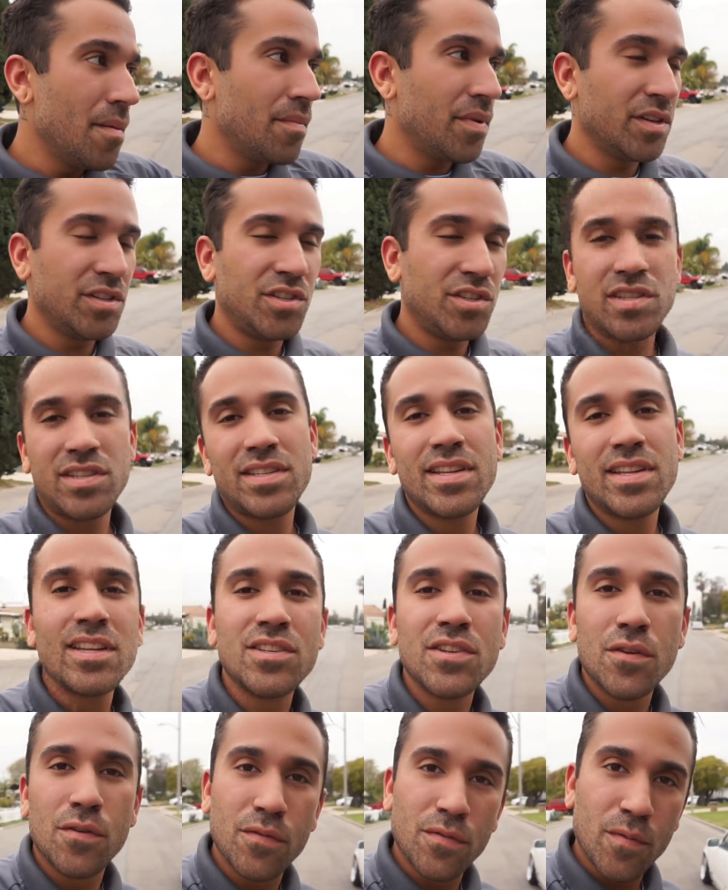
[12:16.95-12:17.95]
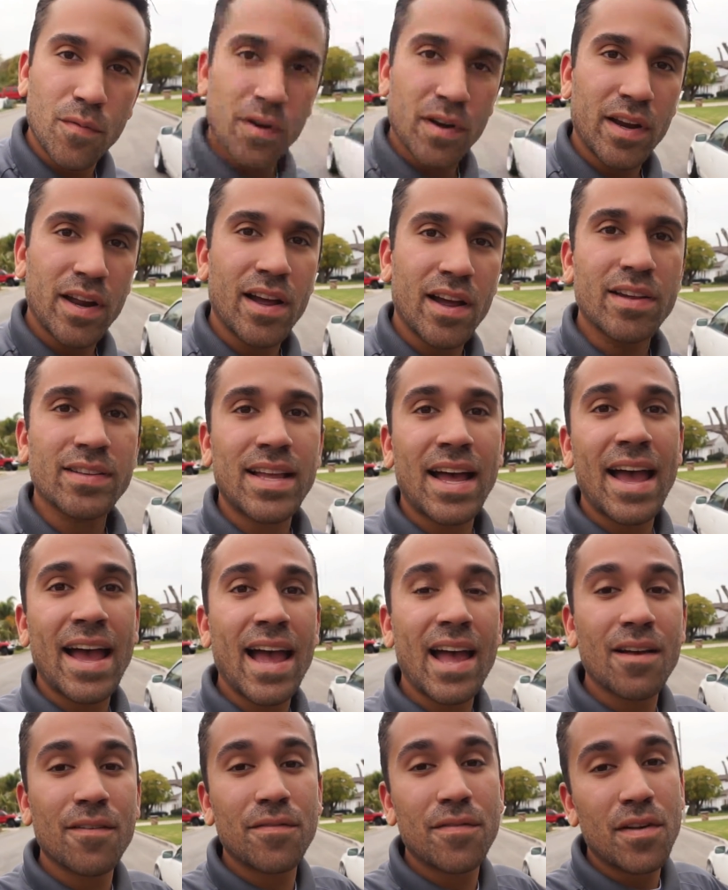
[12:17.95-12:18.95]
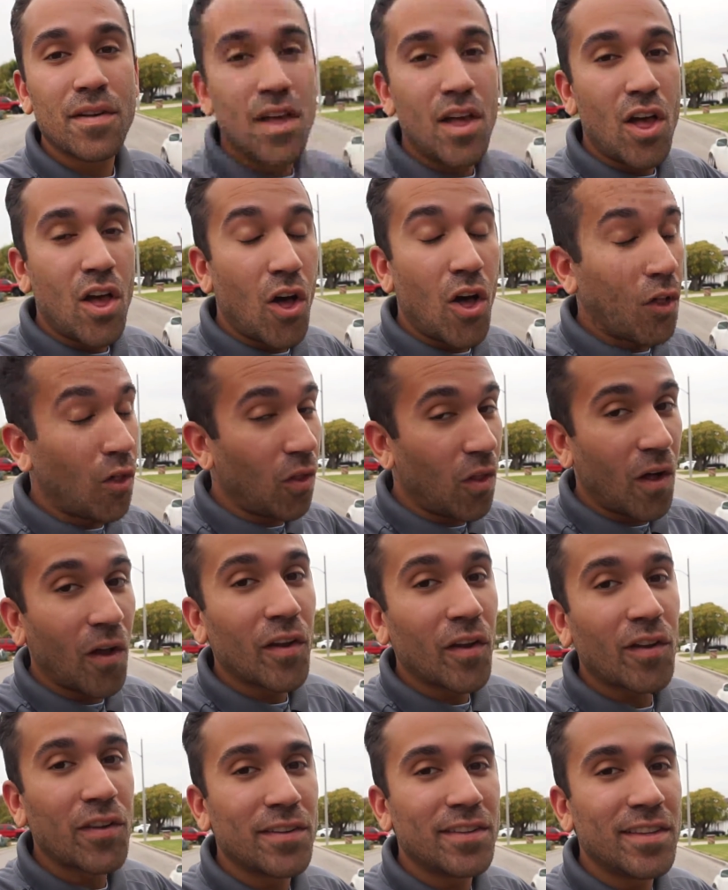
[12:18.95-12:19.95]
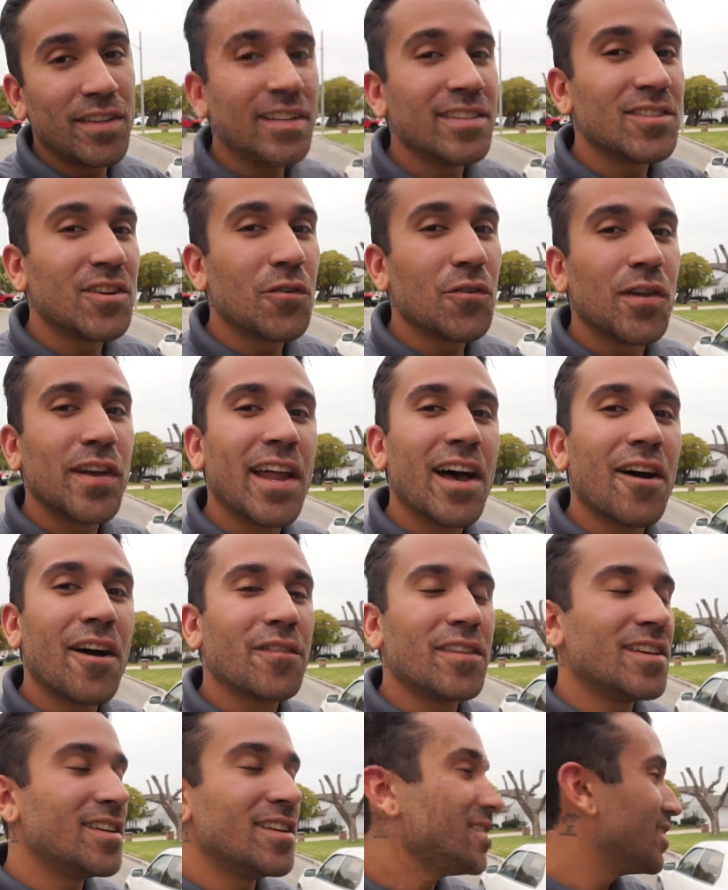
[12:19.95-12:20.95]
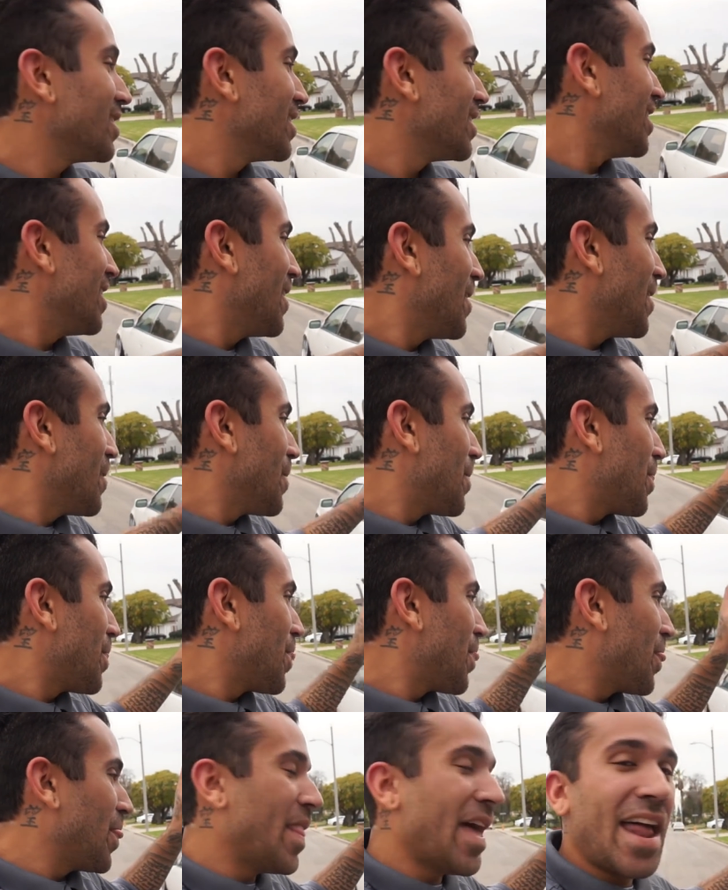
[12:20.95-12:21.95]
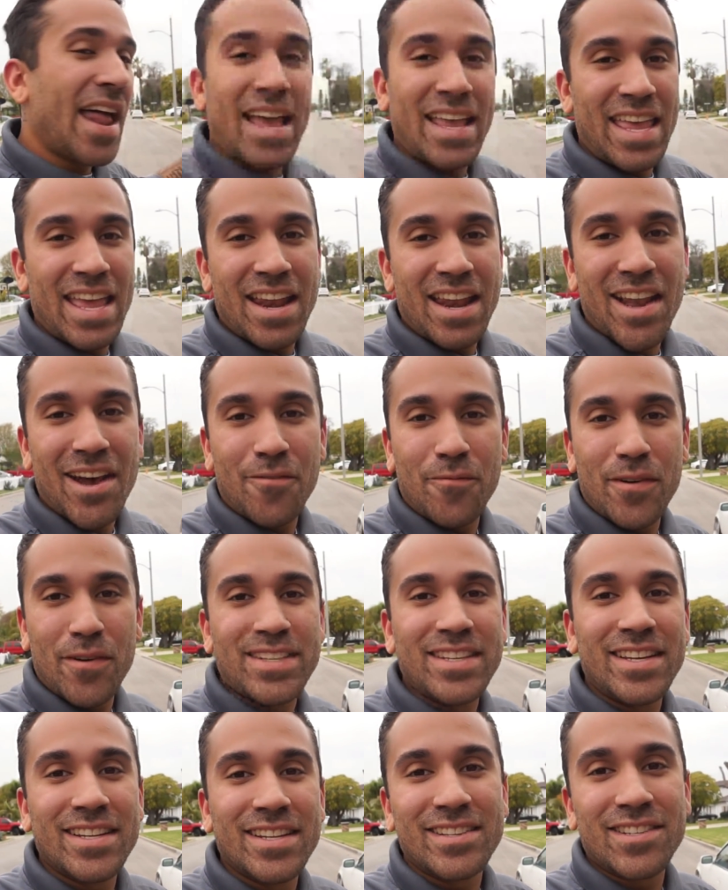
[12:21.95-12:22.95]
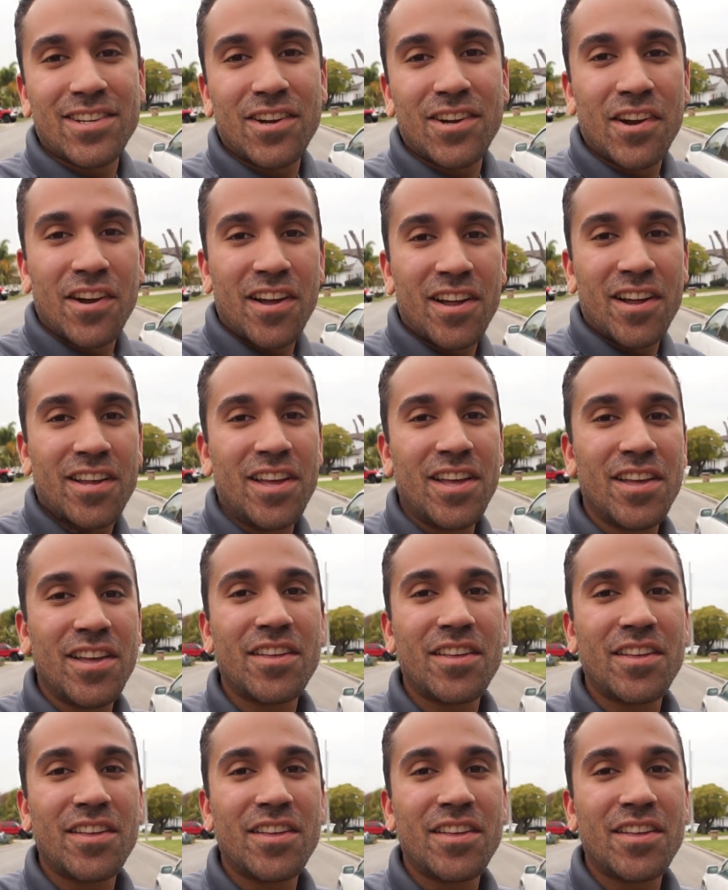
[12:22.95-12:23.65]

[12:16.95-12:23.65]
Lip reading: But just stay tuned for it, guys. I have a lot of good things going down with this that I cannot wait to get started on.